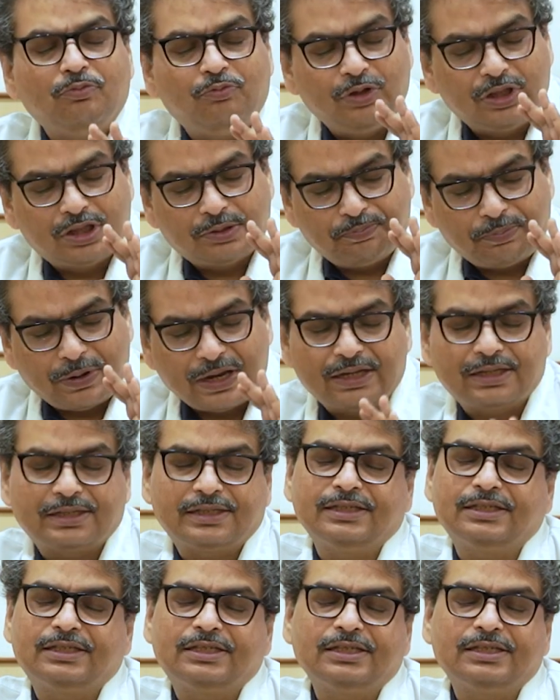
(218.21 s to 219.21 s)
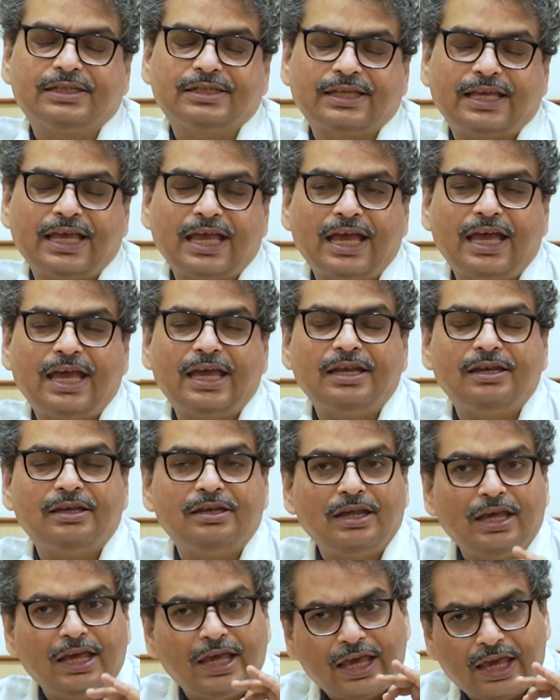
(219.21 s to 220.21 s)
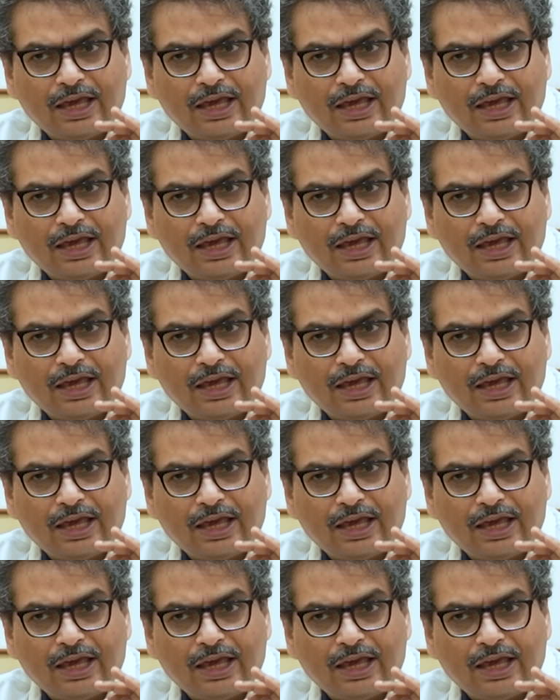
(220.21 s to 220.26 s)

with PET CT scan,